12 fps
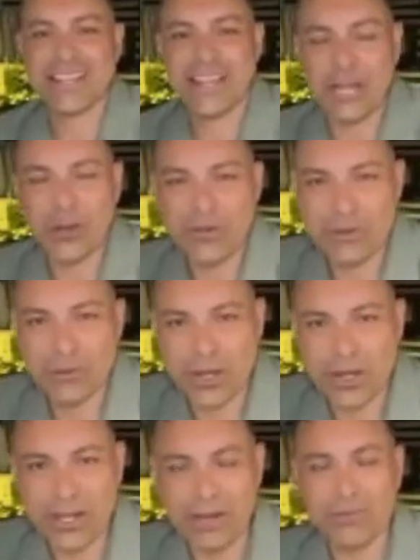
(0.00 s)
Hello,
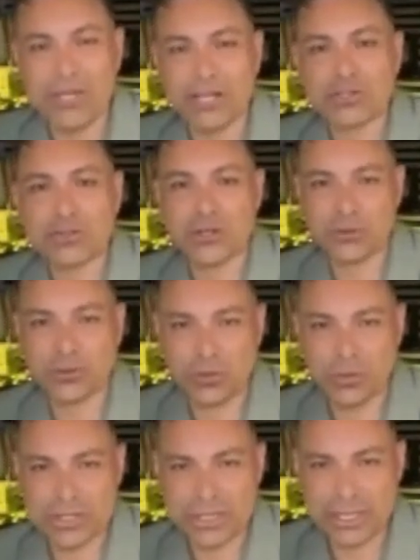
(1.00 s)
everyone. I'm Dr. Arturo
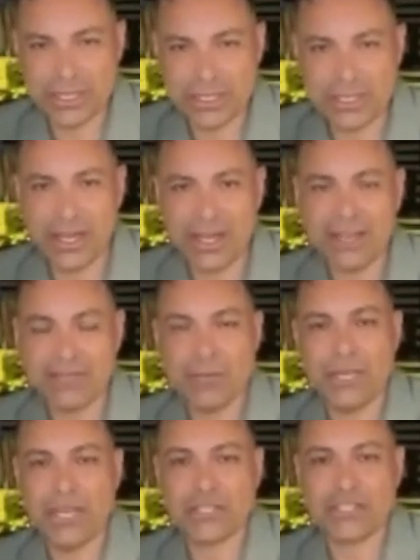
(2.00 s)
Mesquite. I have a
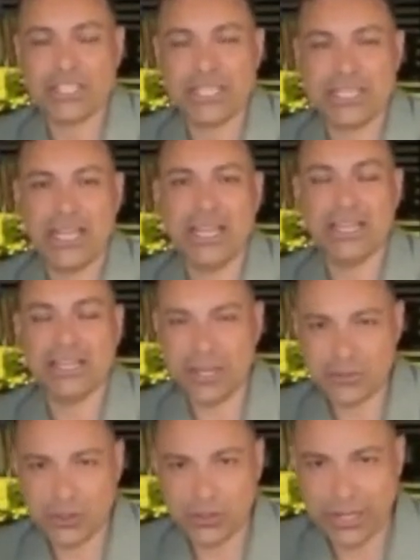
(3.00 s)
PhD in
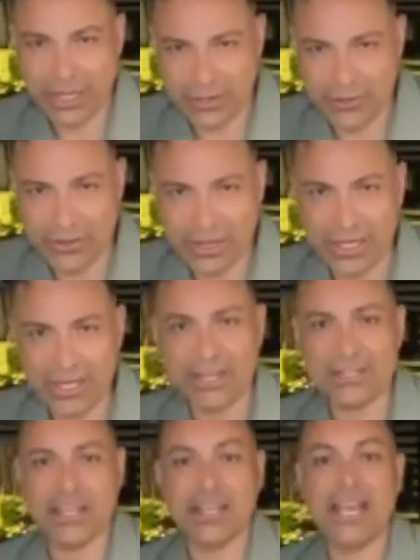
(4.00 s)
natural health, and
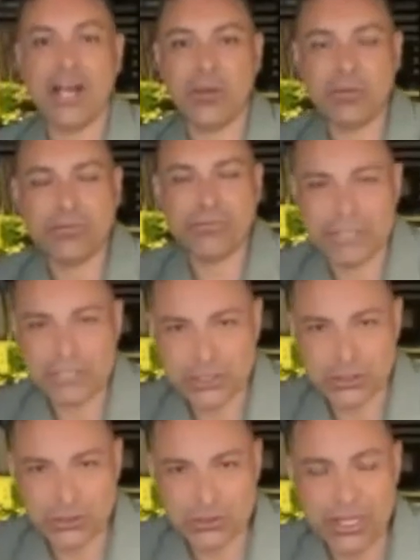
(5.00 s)
I help
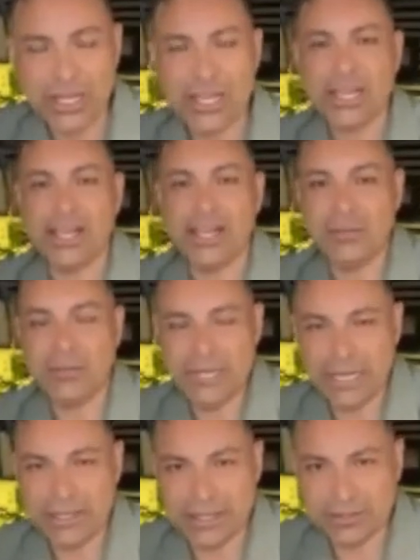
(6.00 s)
professionals
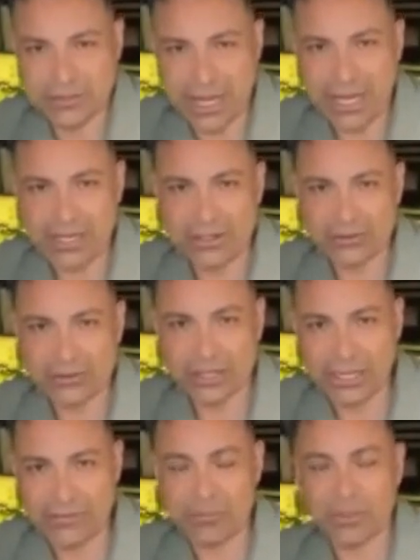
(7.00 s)
eliminate anxiety so they
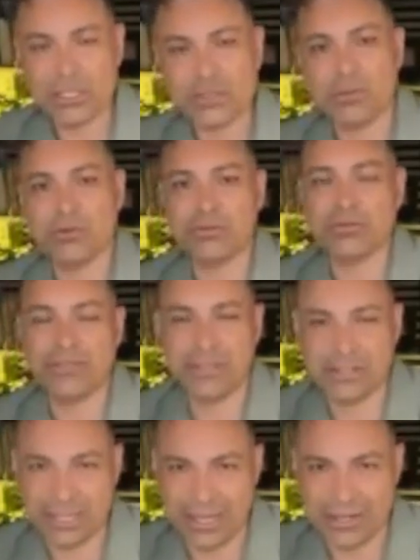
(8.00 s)
live a much more
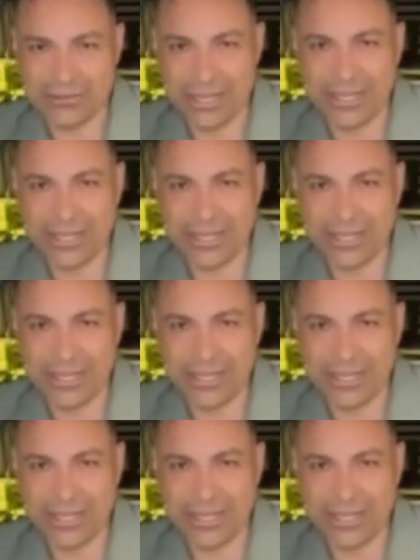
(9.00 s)
fulfilled life.